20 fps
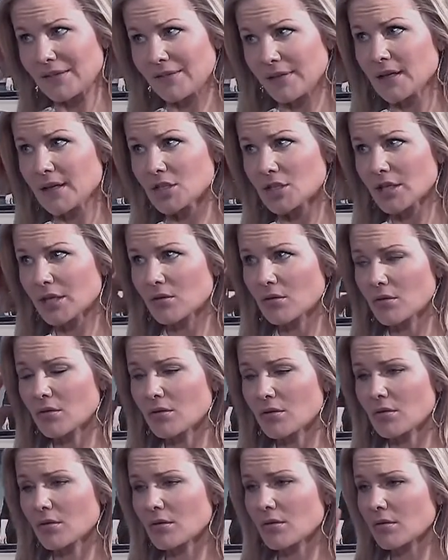TV in
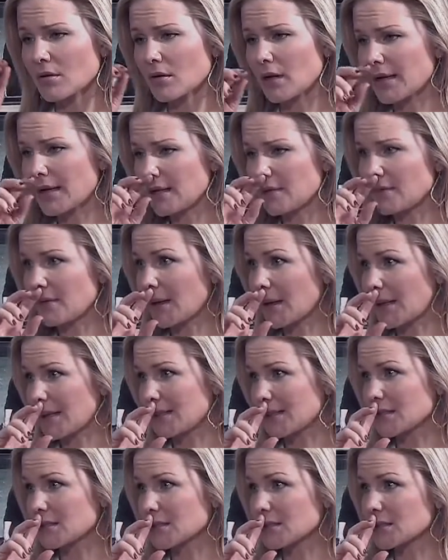general? Any
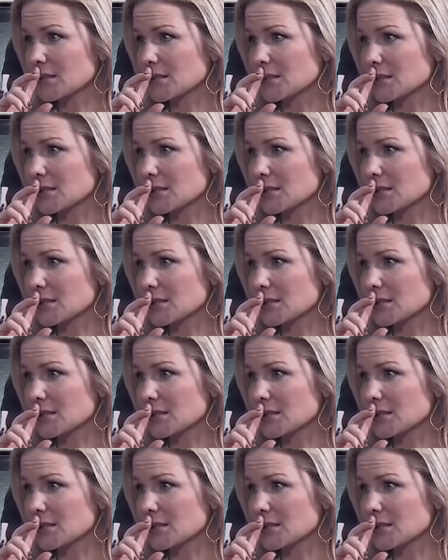advice?